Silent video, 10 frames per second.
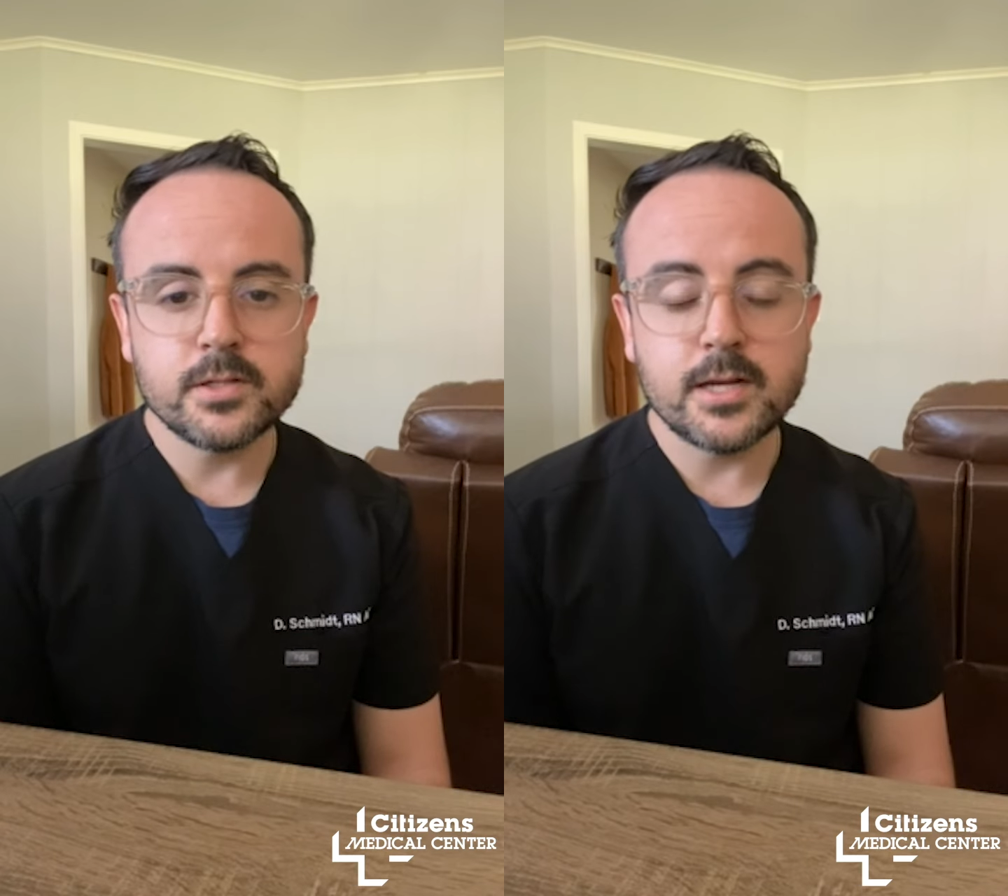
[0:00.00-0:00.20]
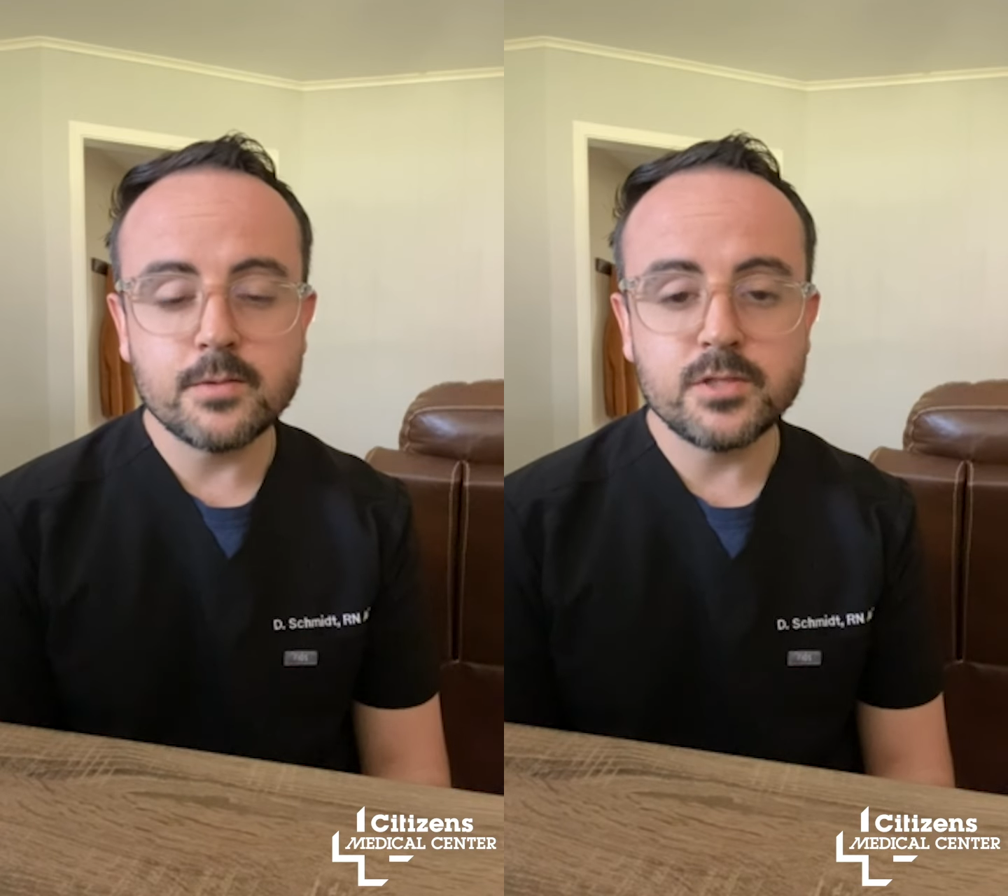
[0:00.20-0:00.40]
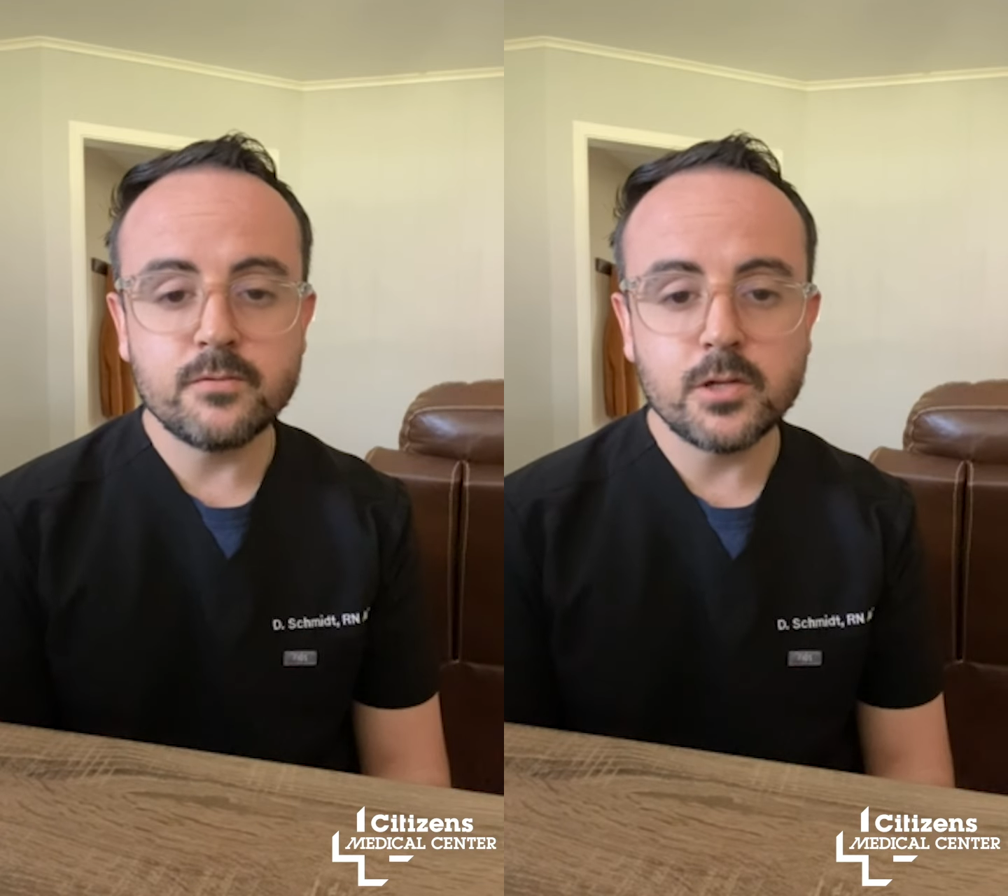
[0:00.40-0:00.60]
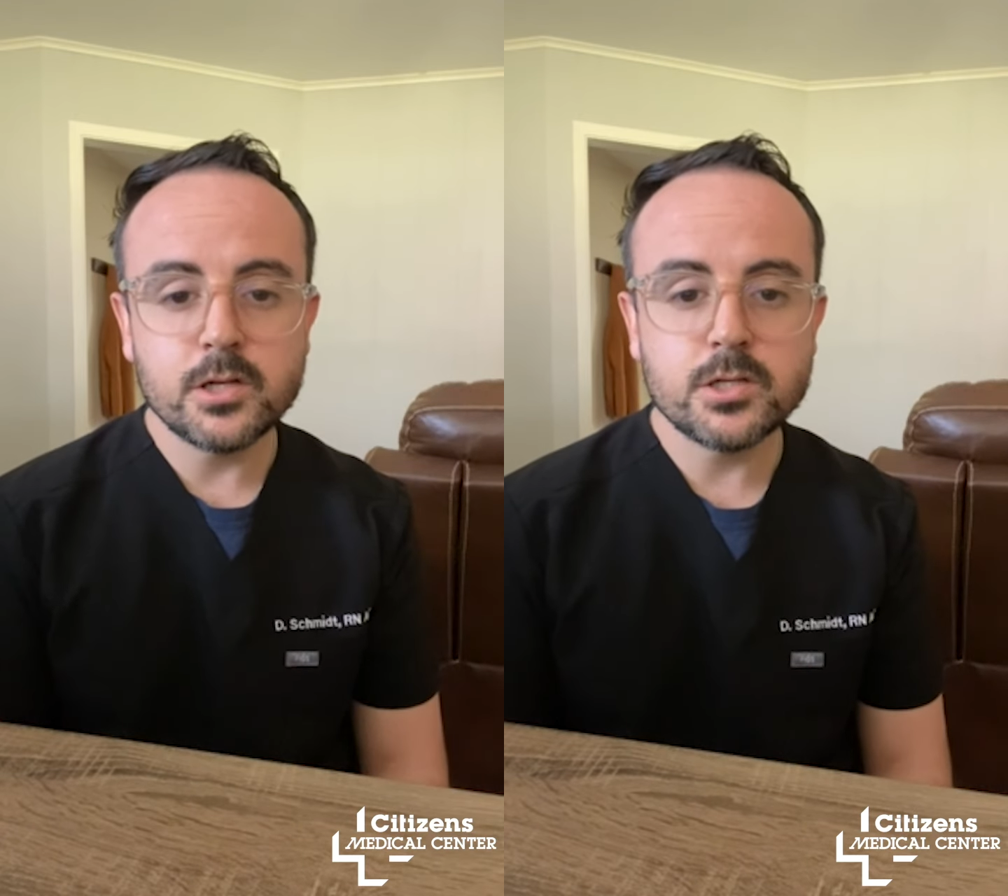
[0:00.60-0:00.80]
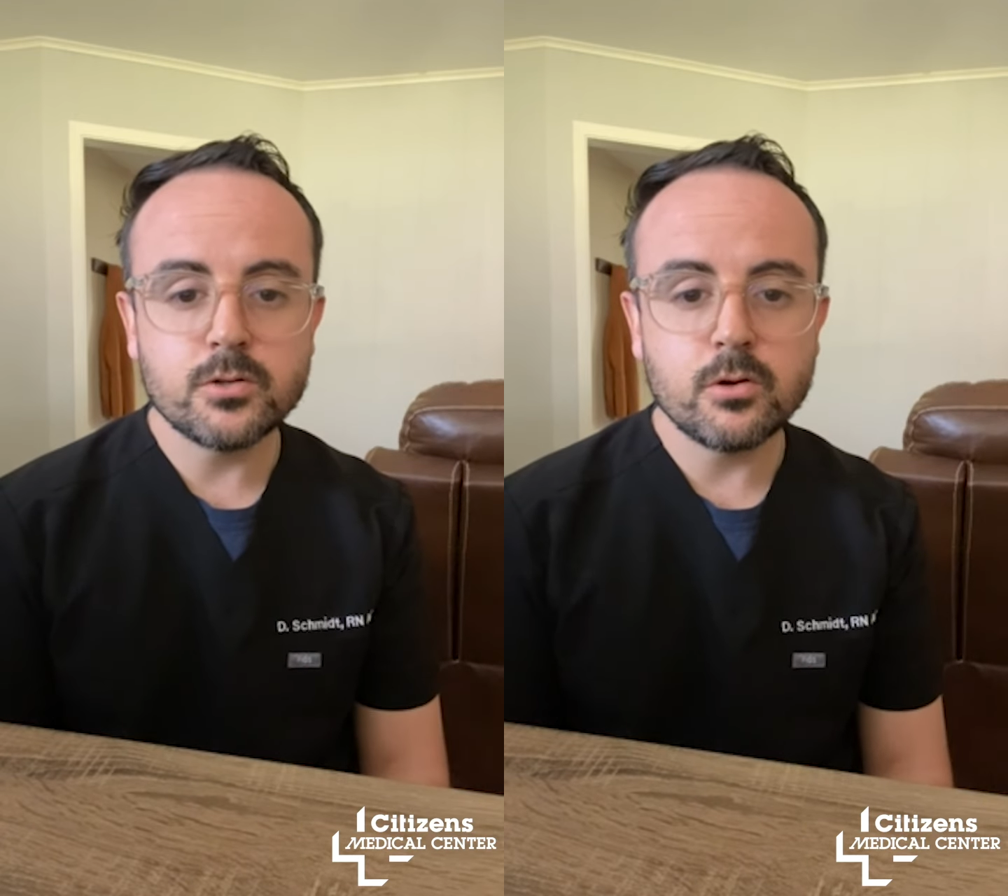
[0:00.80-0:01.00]
types of
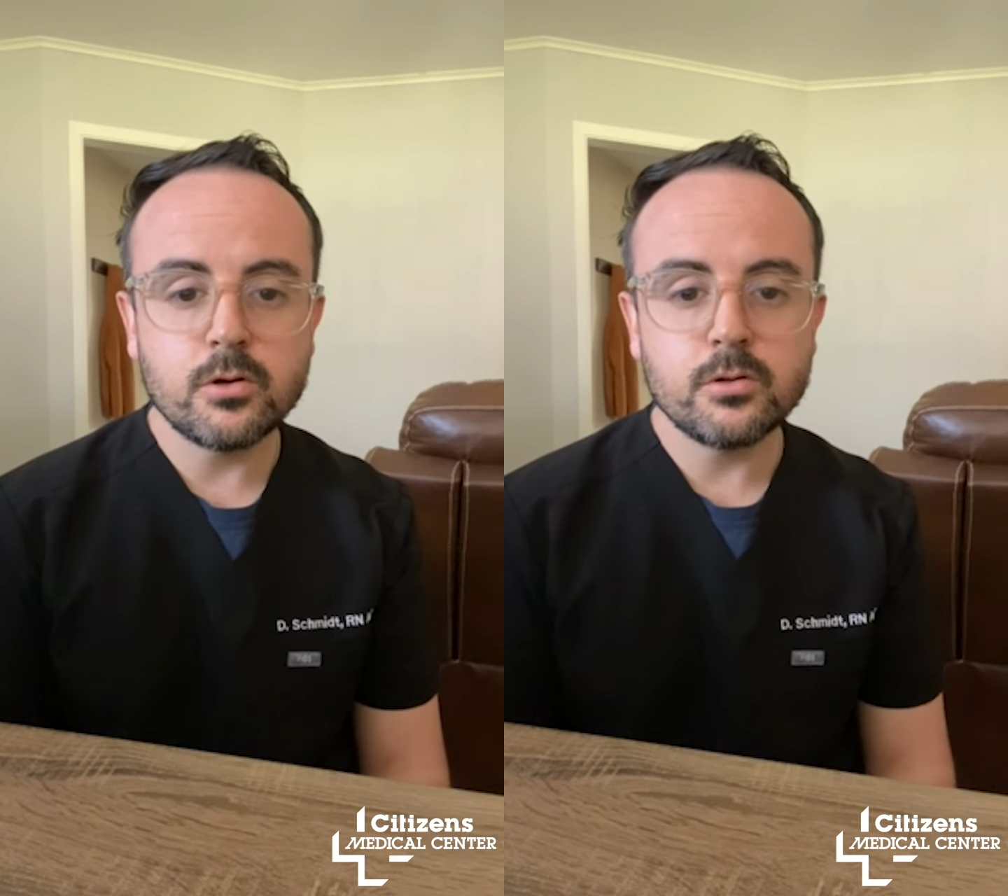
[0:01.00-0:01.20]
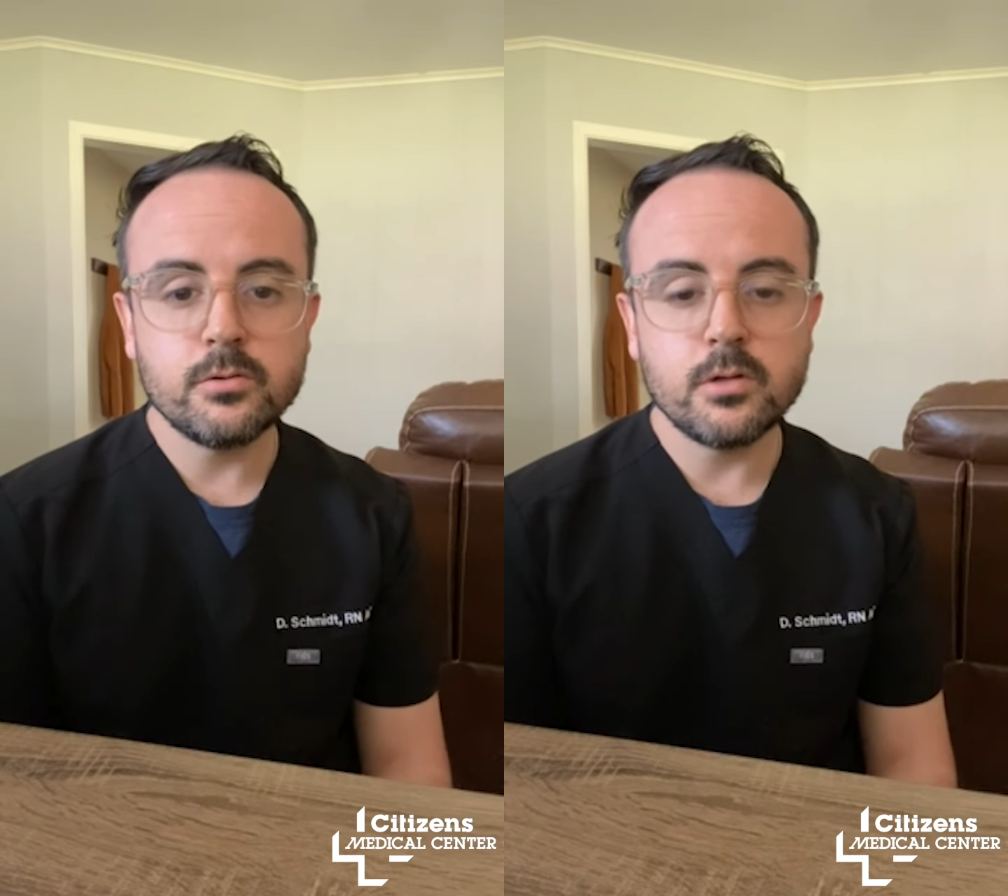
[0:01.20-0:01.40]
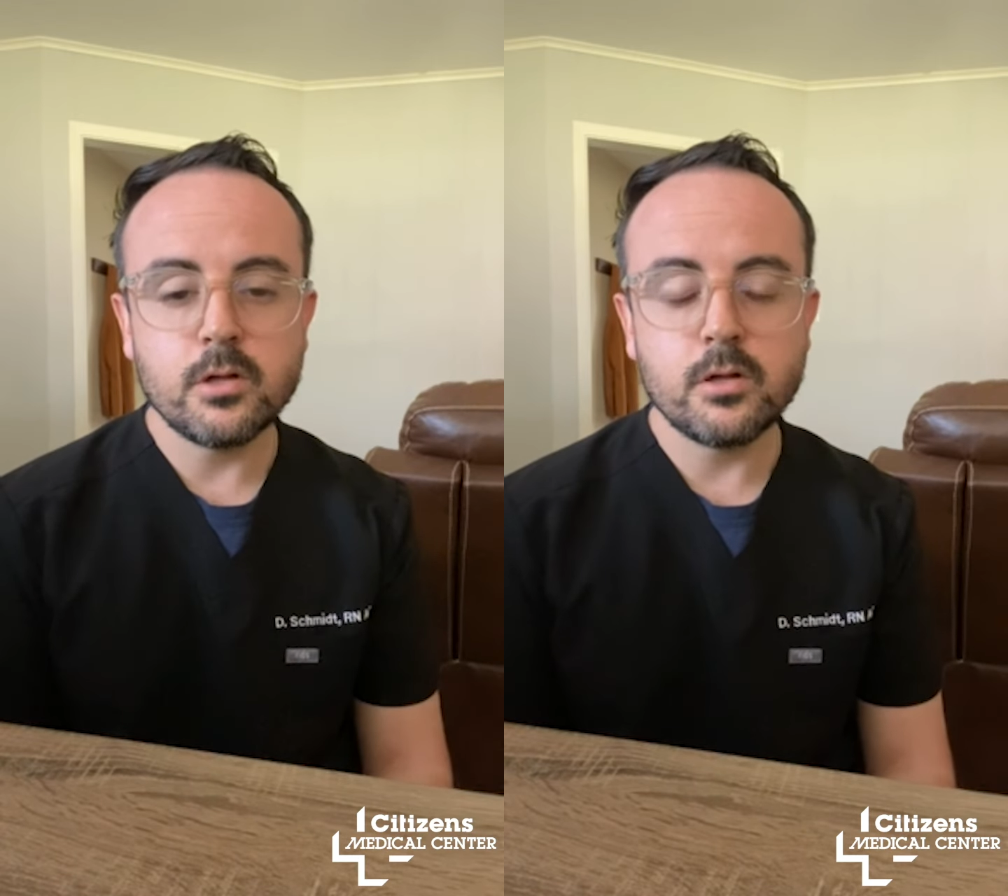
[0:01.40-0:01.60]
cholesterol.